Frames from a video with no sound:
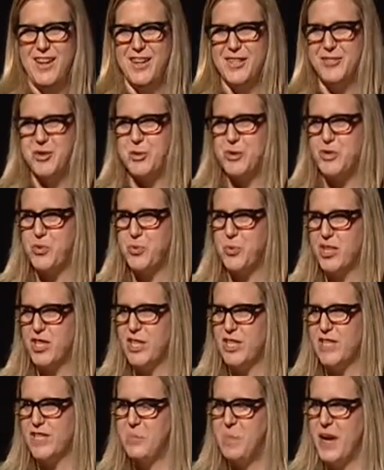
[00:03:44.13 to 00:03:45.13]
So it's really
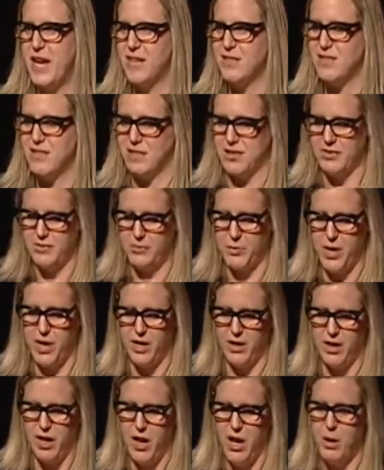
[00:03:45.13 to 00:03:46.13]
expansive,
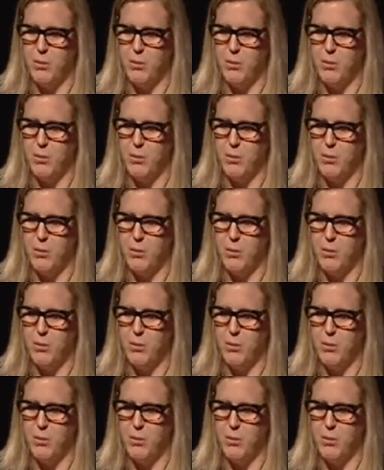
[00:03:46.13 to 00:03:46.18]
right?